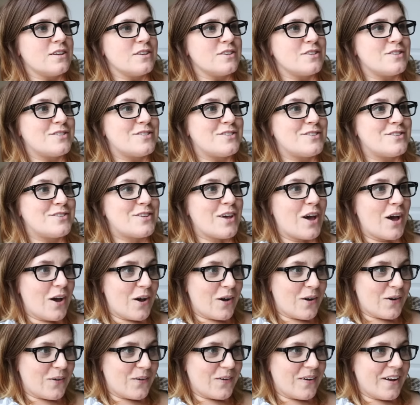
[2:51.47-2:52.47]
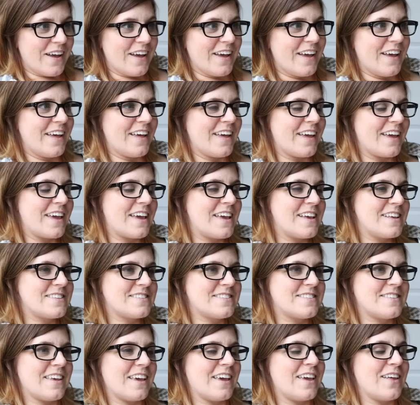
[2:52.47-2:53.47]
So
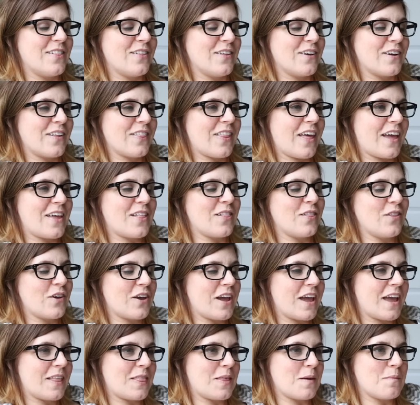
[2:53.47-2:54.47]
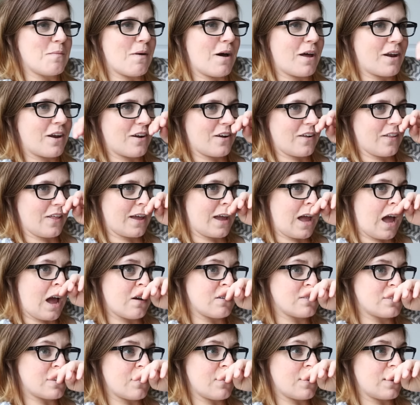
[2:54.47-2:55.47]
he looked like, looking at the monitor, like I
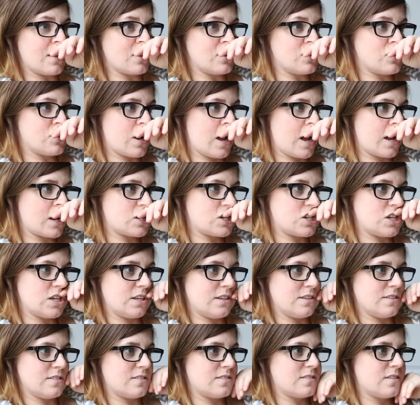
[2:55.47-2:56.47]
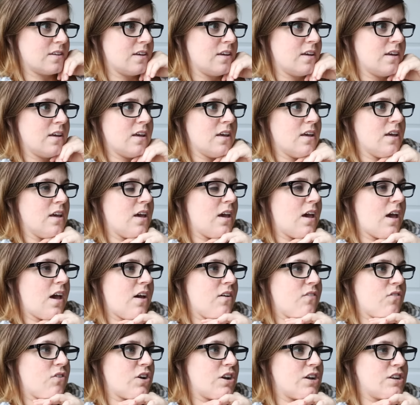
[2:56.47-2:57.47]
was having contractions
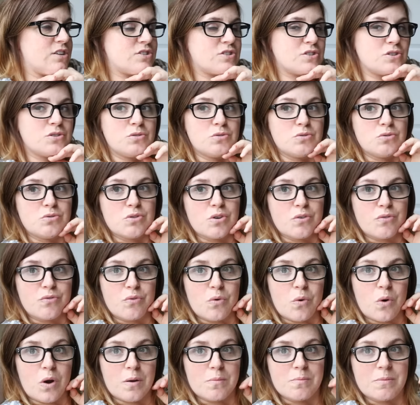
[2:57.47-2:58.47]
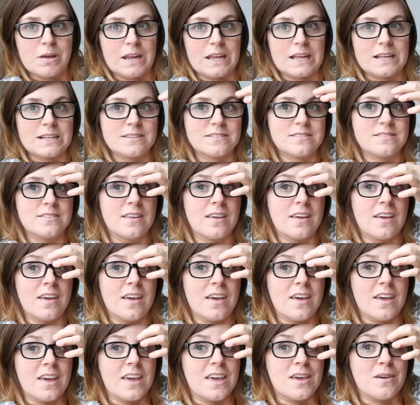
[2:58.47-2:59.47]
every 2 to 4 minutes.
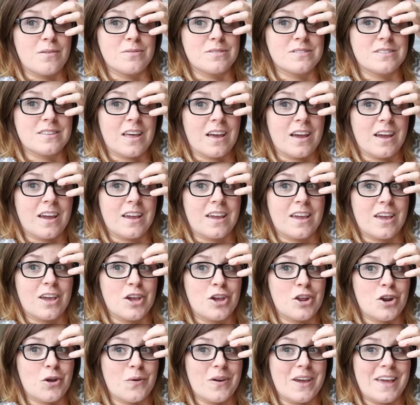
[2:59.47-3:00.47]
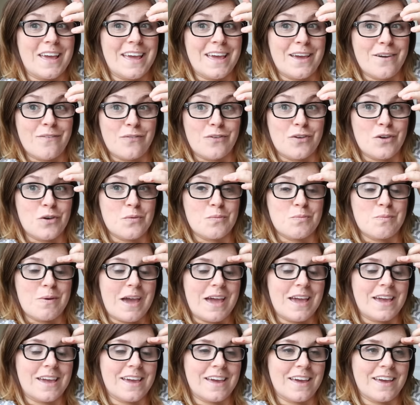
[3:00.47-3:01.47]
He was like, if you
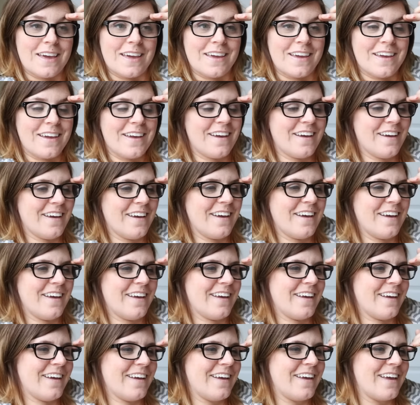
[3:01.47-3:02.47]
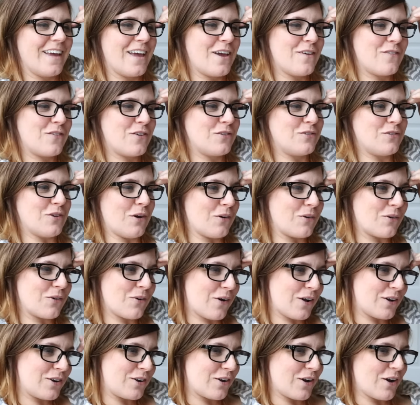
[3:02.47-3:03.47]
make it, if you don't
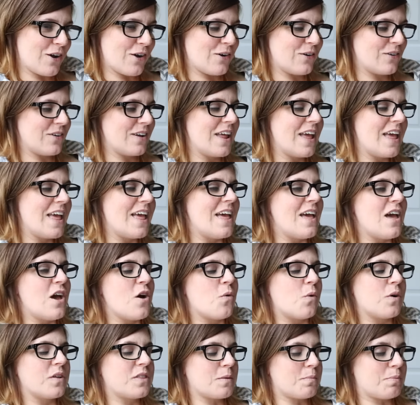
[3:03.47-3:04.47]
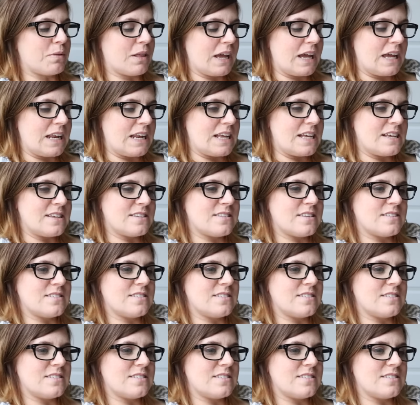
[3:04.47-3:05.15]
go on your own, what the plan is